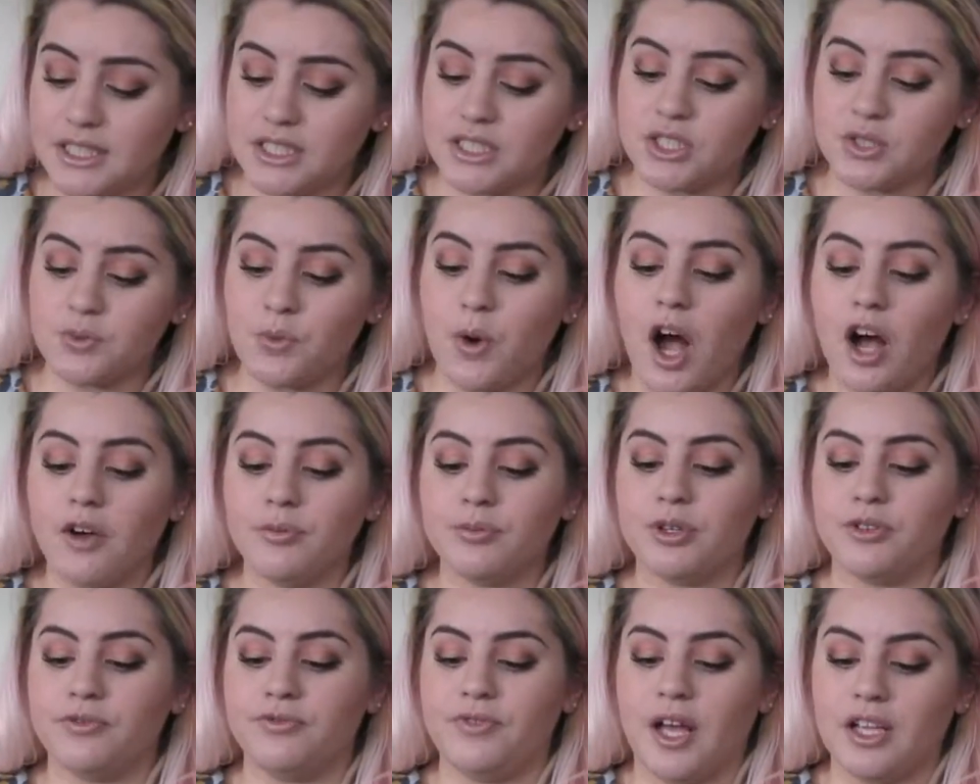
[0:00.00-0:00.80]
the
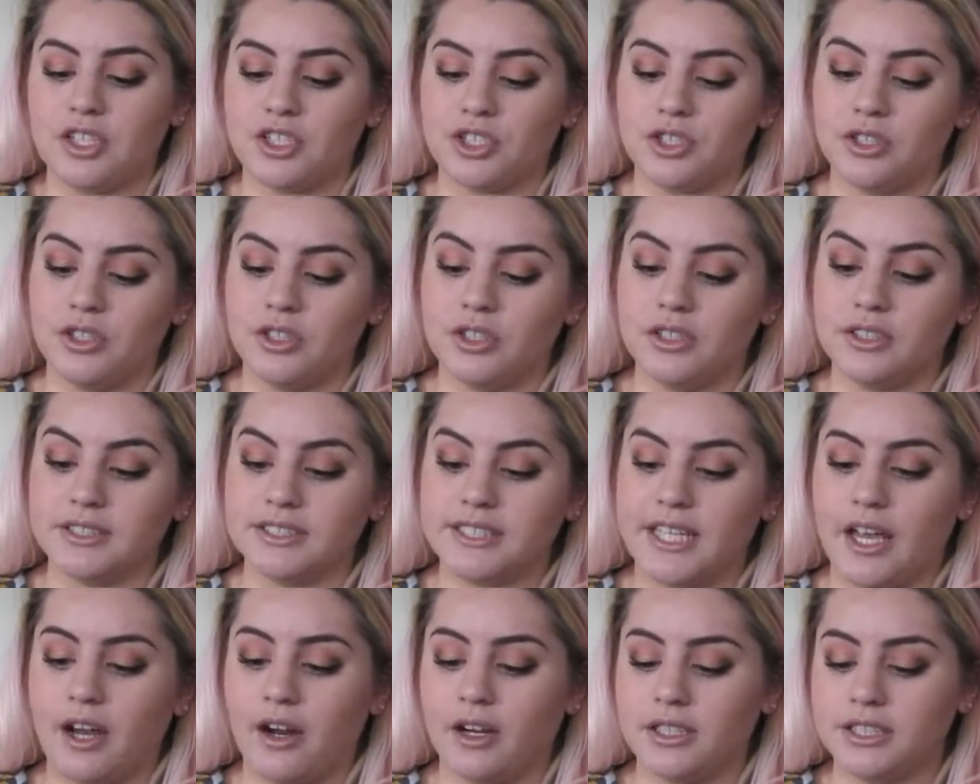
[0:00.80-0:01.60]
Suave
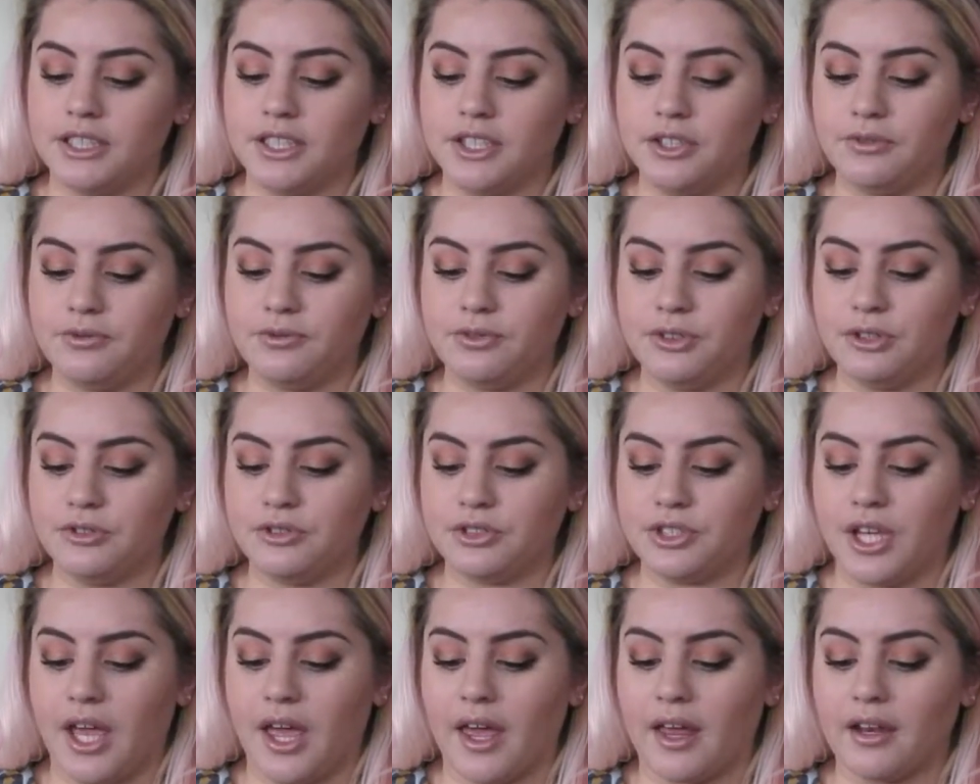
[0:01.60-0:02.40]
Professional's Keratin
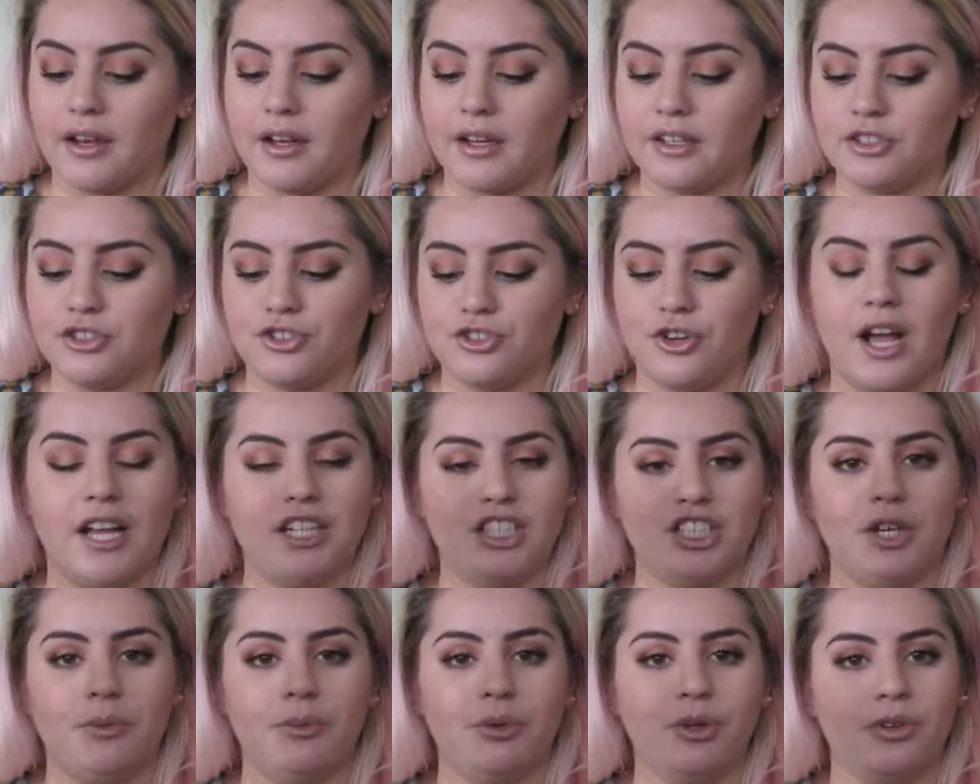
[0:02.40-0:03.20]
Infusion Dry
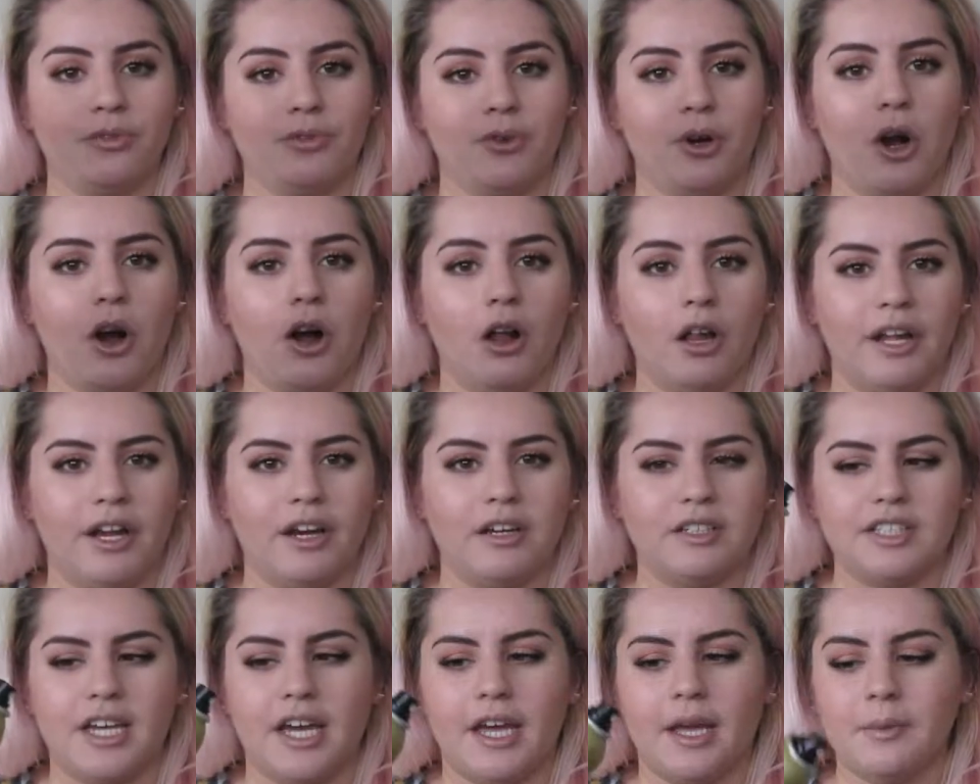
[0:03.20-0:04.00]
Shampoo for all
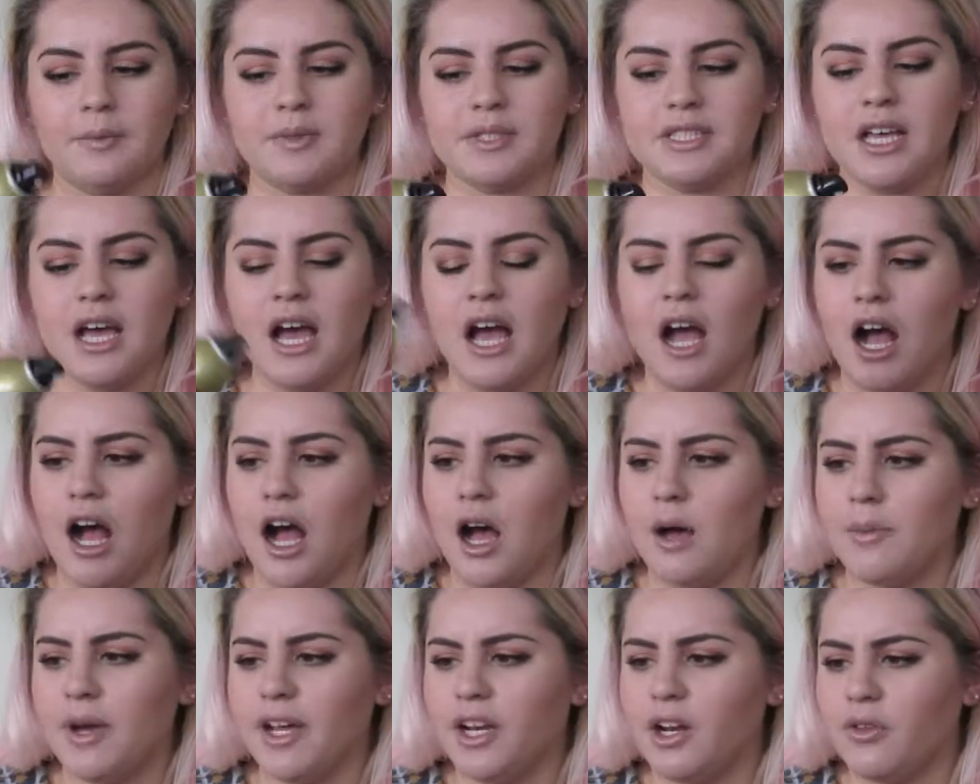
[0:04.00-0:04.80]
hair types.
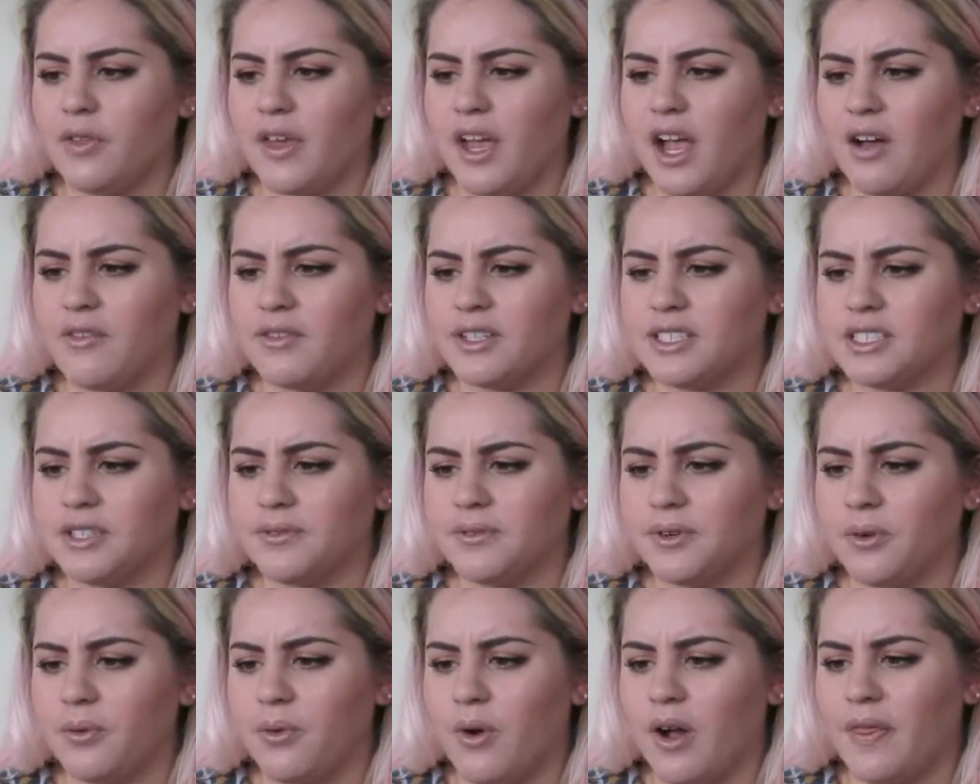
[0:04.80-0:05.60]
I know they have a
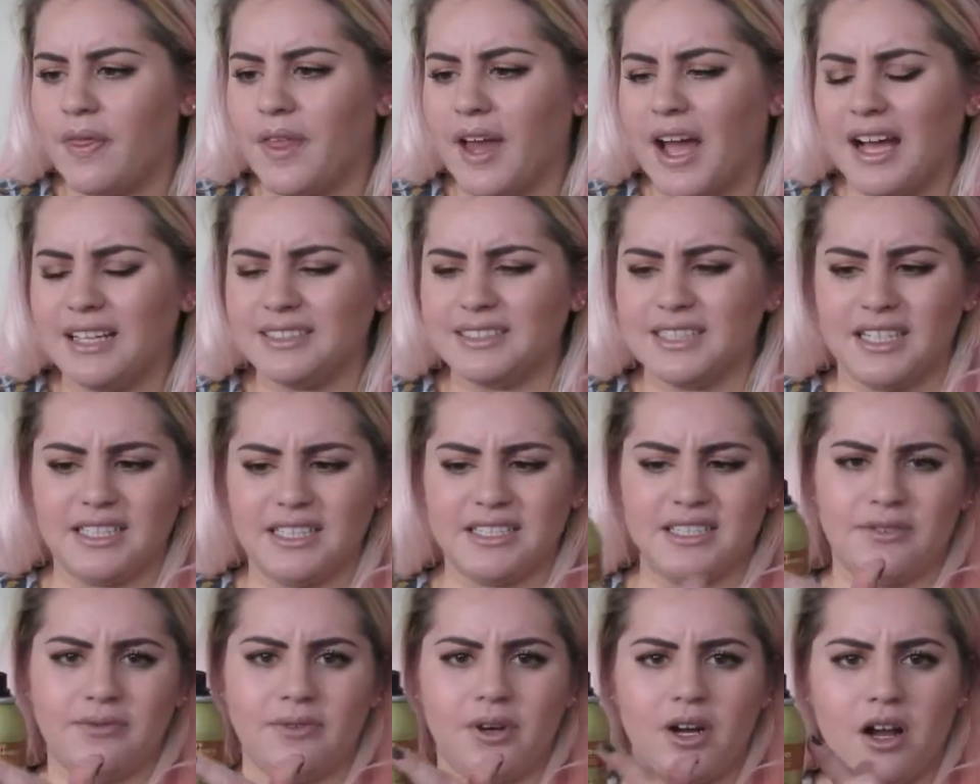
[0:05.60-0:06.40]
different one that has like
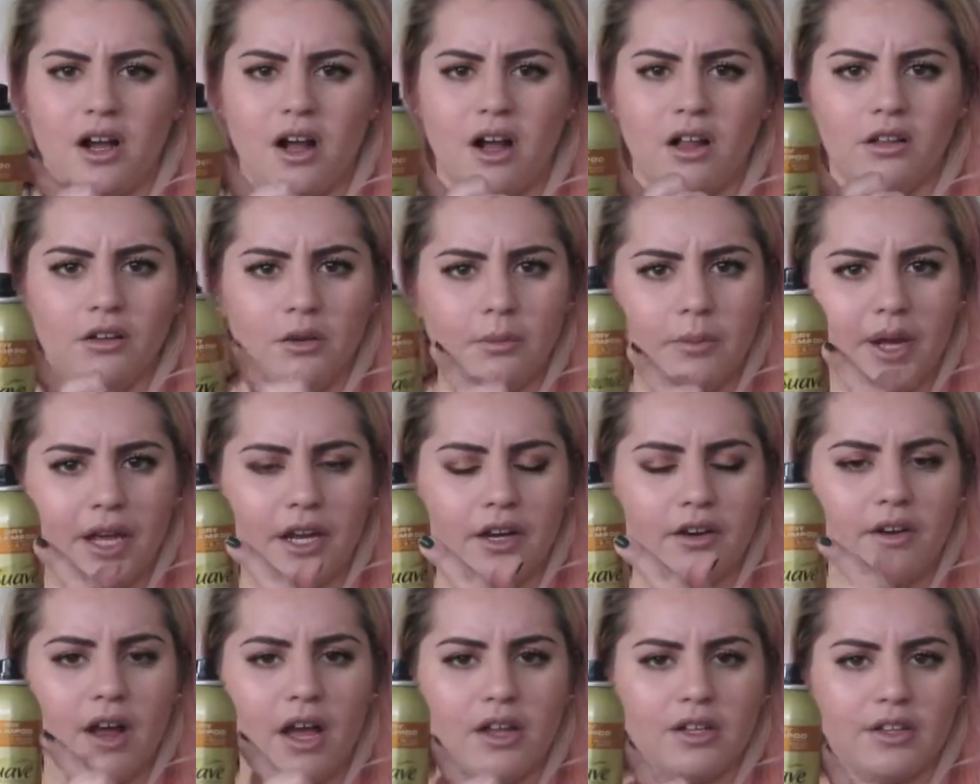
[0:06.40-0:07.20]
a different color
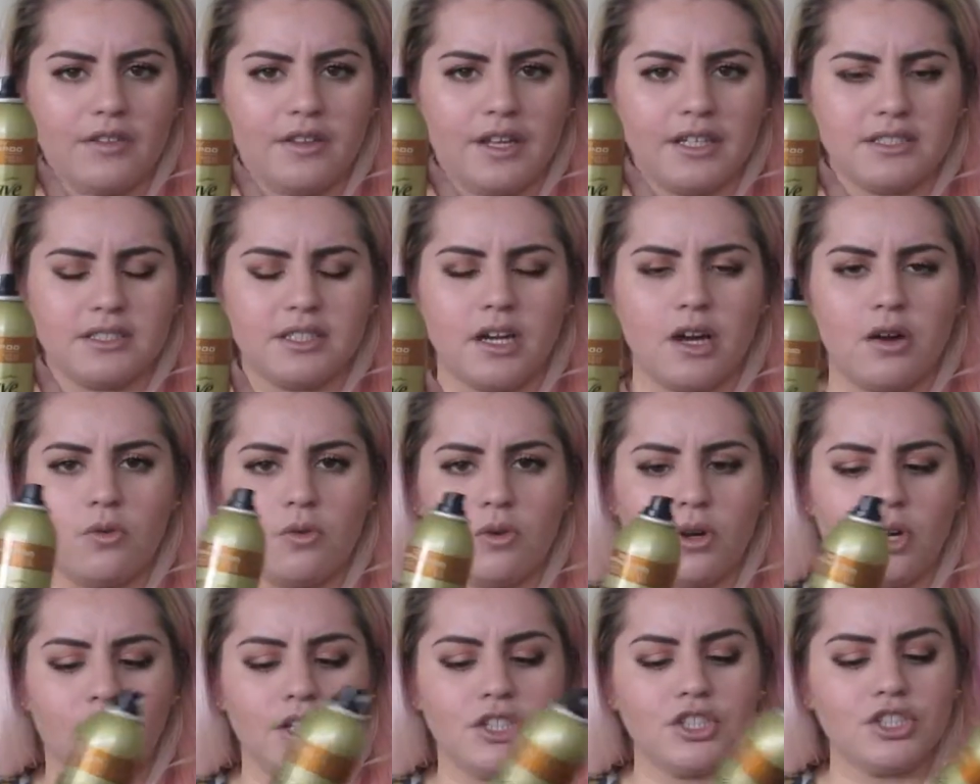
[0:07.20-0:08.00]
band around it that's not
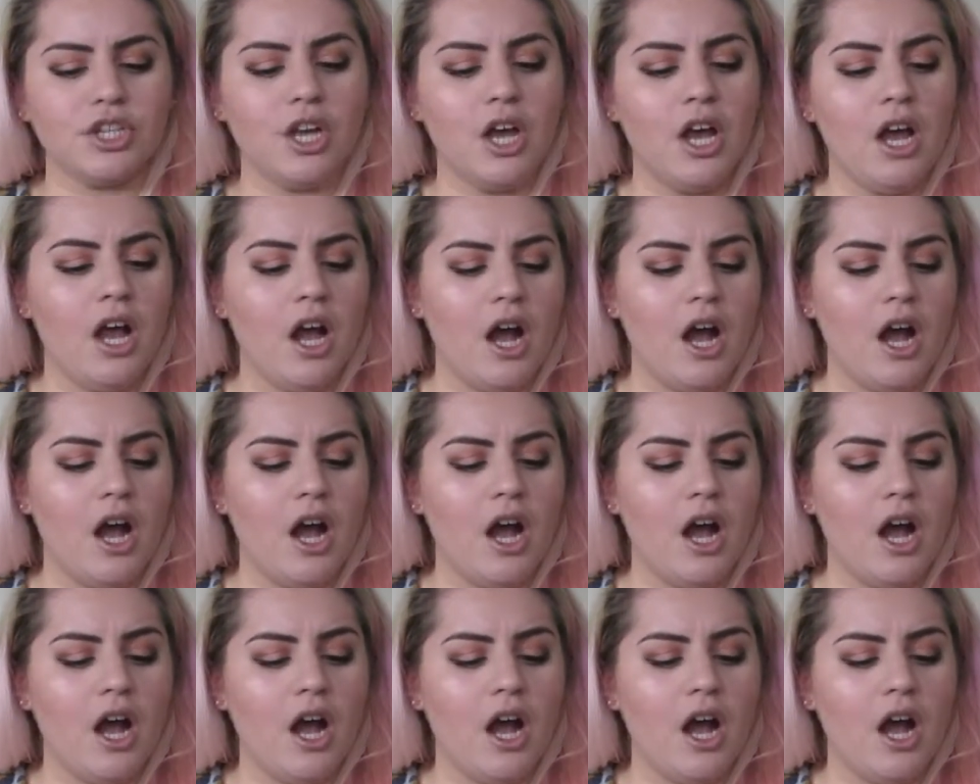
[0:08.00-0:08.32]
orange.